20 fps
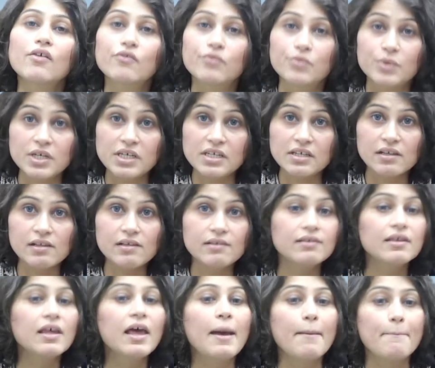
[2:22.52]

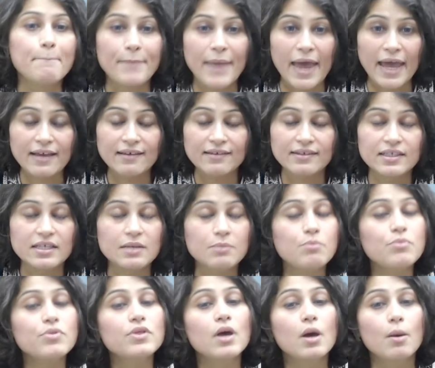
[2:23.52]
riddles,
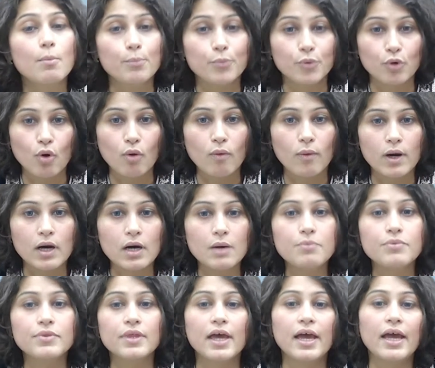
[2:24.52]
maxims,
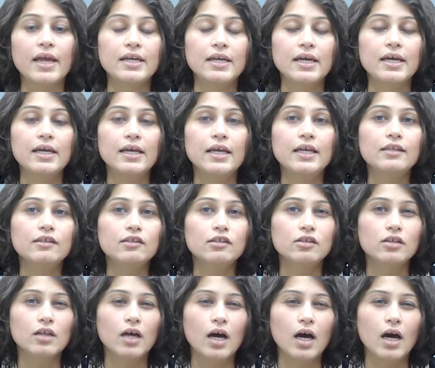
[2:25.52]
proverbs, and it's
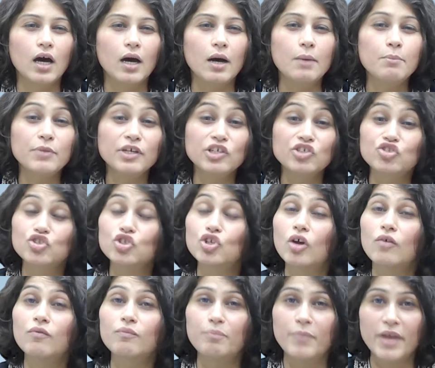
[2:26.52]
a mixture
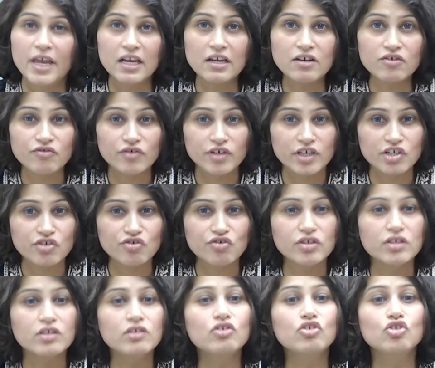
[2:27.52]
of pagan
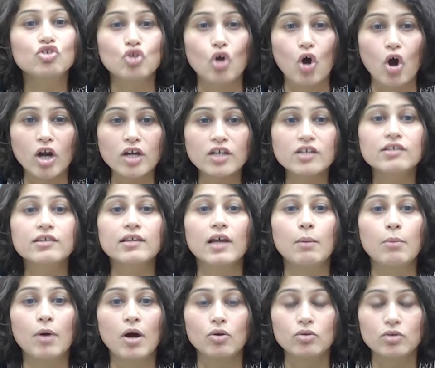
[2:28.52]
traditions, thoughts
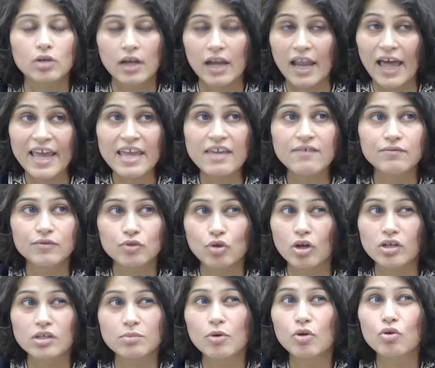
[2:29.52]
about life,
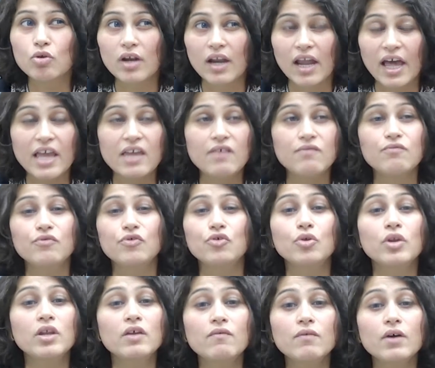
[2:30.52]

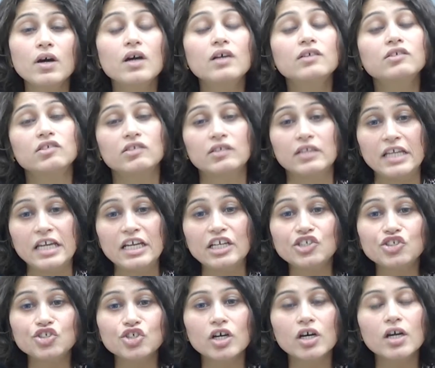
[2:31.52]
universe,
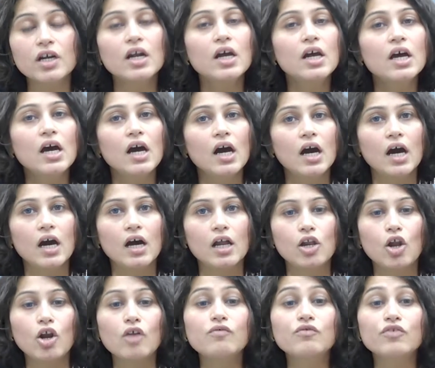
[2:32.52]
nature, a
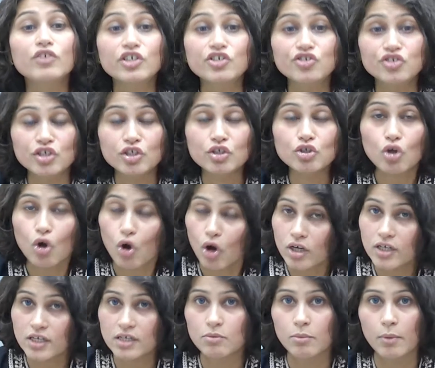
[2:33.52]
lot of Christian
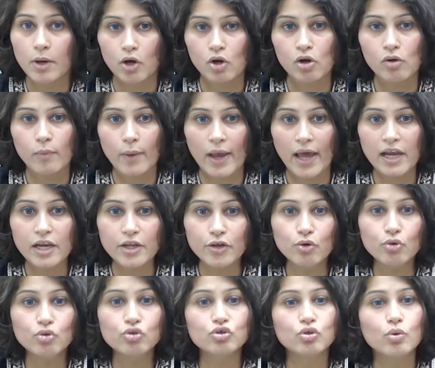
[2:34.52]
thought and moral
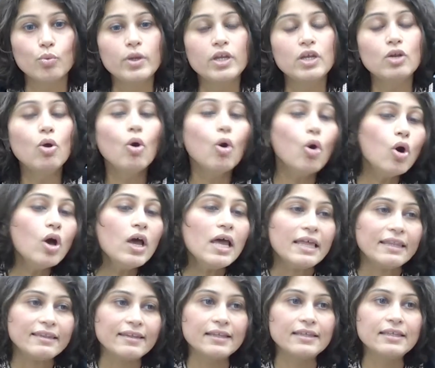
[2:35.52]
values. So we know
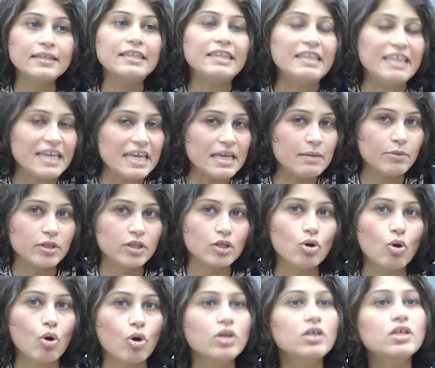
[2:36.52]
that the theme and the
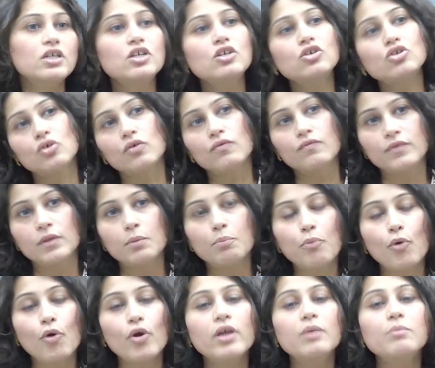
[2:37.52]
content of the
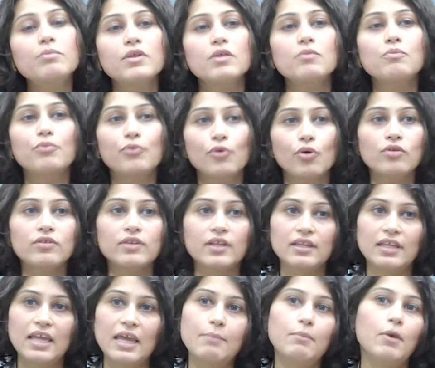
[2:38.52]
poems and prose
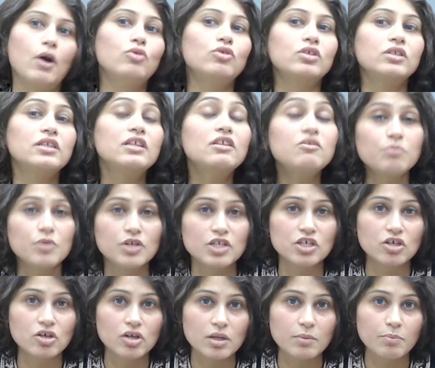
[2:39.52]
that came out in this
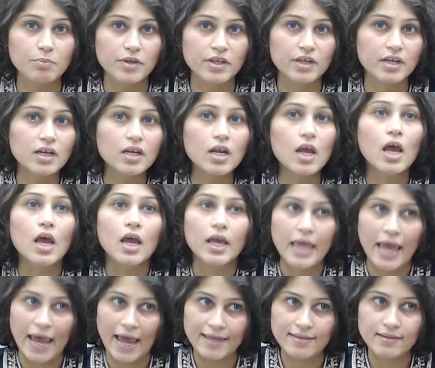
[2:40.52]
particular period
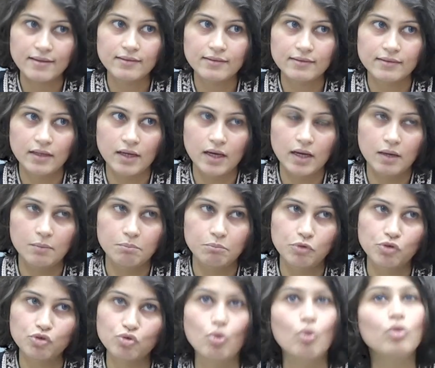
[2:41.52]
has its
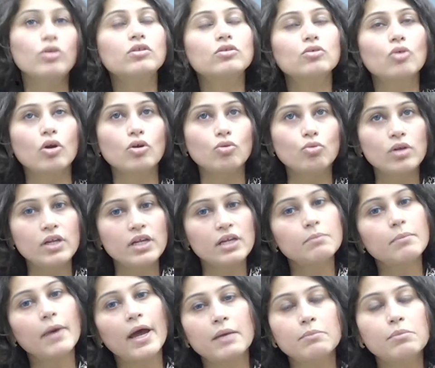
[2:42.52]
source not only
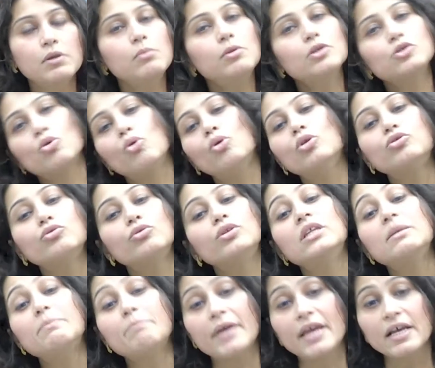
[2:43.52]
in Bible but also in
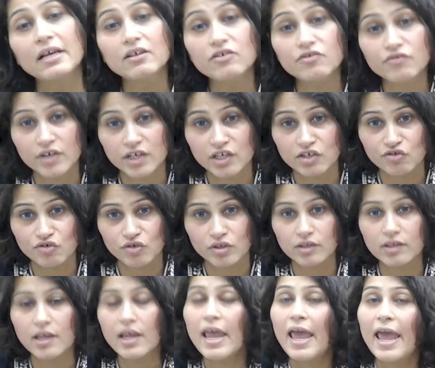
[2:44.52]
the pagan
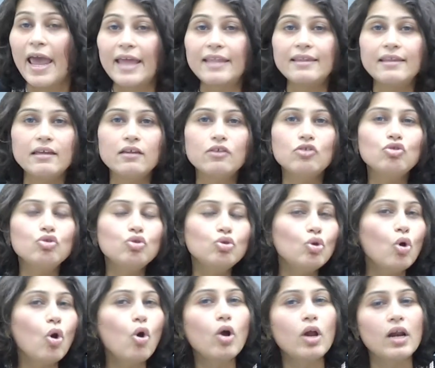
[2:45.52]
traditions, and there is
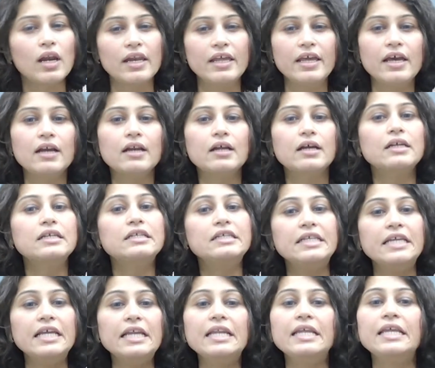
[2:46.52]
no clear-cut
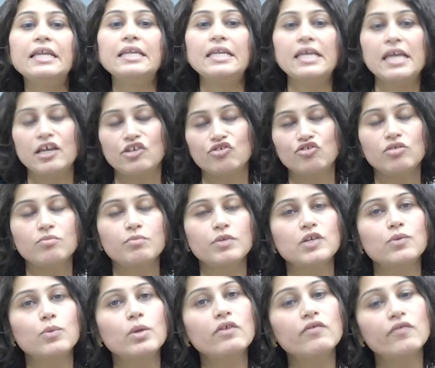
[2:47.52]
delineation
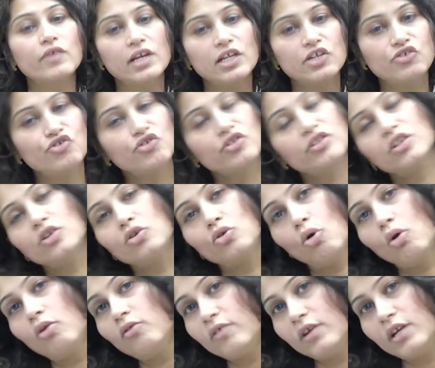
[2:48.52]
between religious and
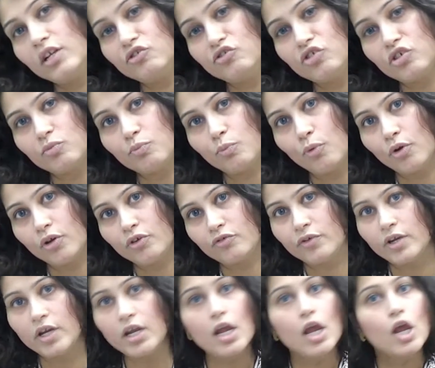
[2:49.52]
non-religious
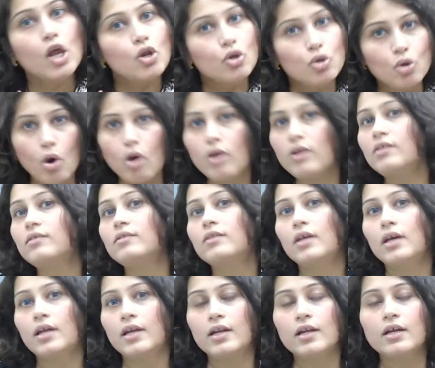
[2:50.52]
poetry, nor is
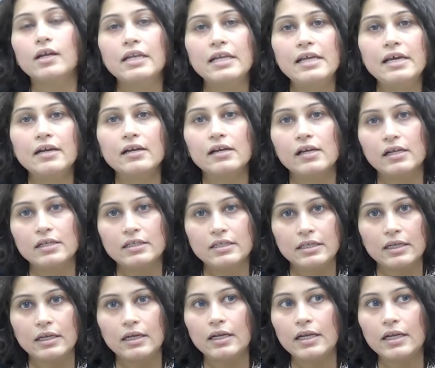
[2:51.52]
there a clear-cut